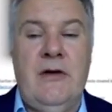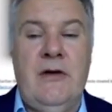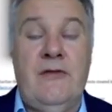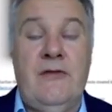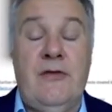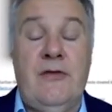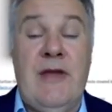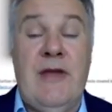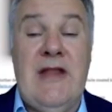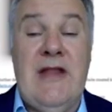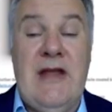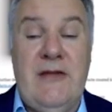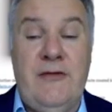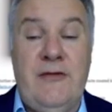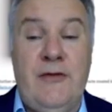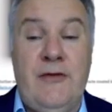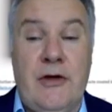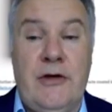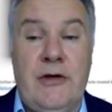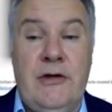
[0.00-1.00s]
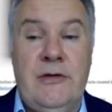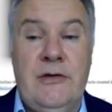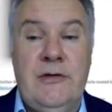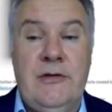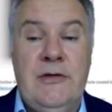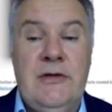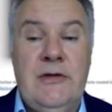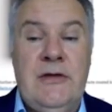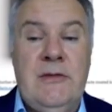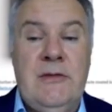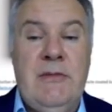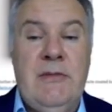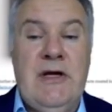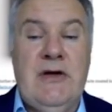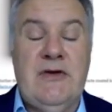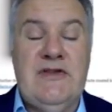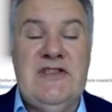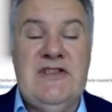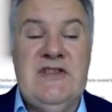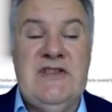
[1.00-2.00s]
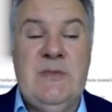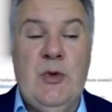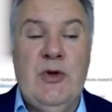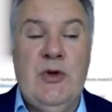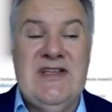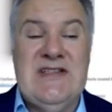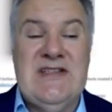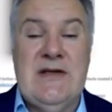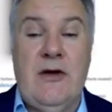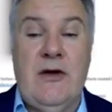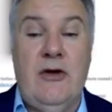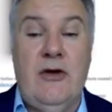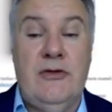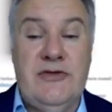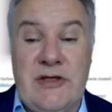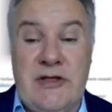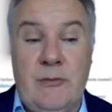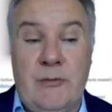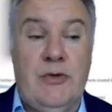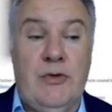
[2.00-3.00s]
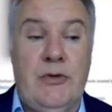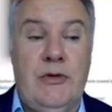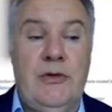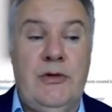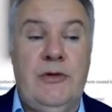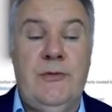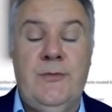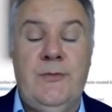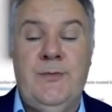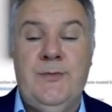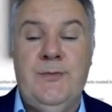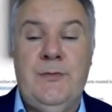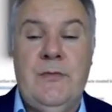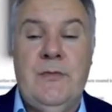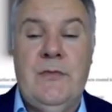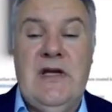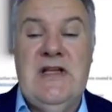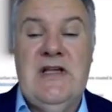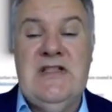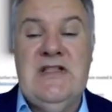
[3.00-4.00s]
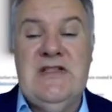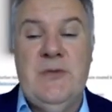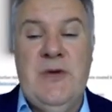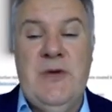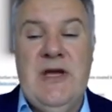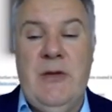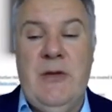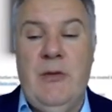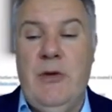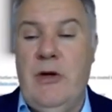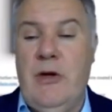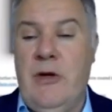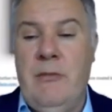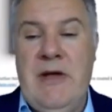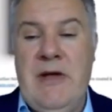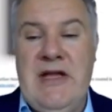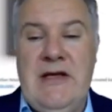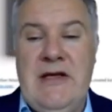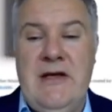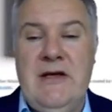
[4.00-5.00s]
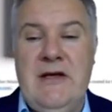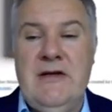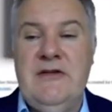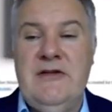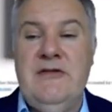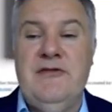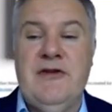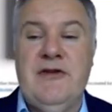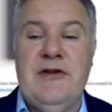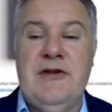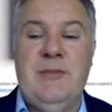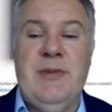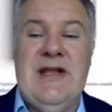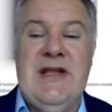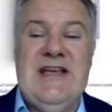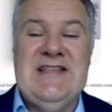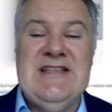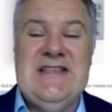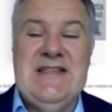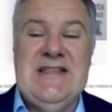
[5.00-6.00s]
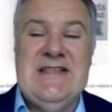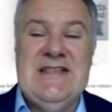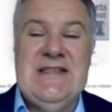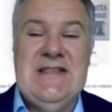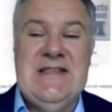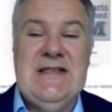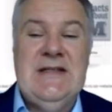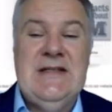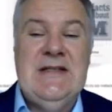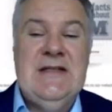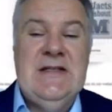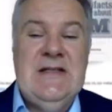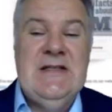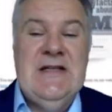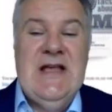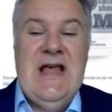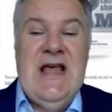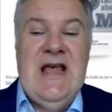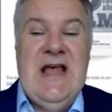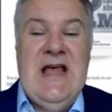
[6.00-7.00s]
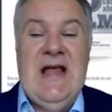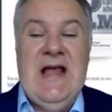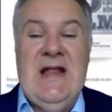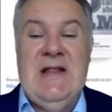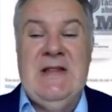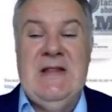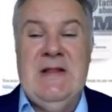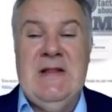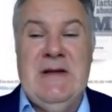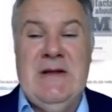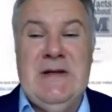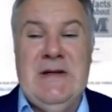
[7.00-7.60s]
for my network, because this book is a contact book. It's available in many different places, and